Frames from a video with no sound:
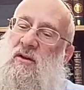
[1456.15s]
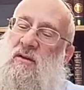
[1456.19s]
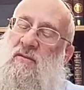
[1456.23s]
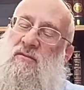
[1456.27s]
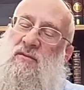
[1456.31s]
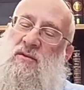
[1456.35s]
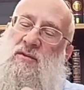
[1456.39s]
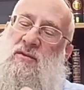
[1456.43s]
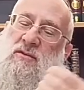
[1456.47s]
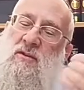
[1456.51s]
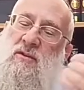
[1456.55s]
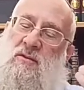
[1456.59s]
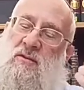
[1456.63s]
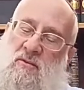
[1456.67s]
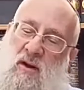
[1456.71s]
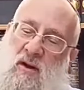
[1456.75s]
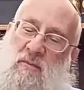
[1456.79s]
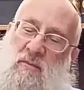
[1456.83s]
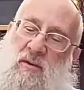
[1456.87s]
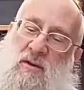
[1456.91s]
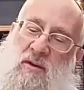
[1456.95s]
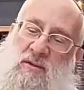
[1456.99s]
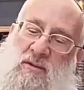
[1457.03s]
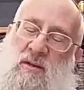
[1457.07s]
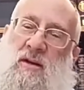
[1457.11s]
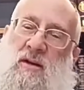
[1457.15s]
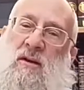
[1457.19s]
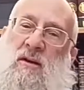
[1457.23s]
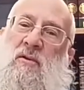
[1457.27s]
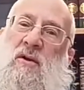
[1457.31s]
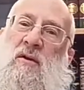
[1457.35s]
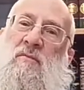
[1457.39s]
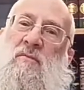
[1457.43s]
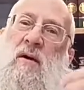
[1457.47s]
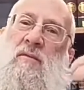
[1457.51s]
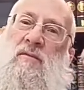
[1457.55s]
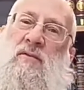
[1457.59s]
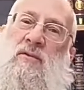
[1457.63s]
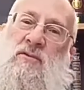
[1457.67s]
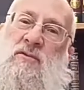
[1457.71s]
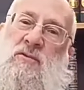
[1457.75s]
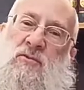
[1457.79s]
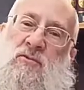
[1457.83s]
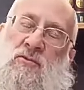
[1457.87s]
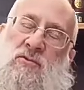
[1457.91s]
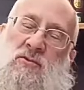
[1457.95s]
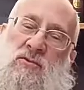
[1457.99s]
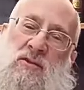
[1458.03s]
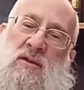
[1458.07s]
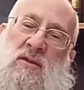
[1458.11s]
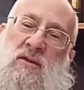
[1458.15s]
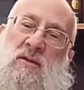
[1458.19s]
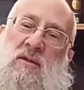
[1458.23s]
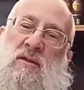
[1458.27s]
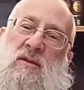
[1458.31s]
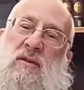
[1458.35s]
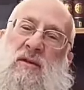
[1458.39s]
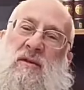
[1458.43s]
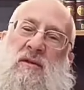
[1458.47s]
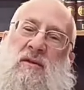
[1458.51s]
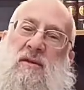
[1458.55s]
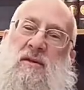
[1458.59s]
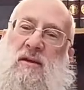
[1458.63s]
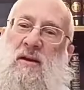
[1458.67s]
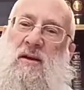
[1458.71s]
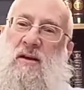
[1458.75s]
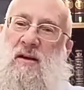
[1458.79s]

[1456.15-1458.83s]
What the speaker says: If the rabbis say, what about the students in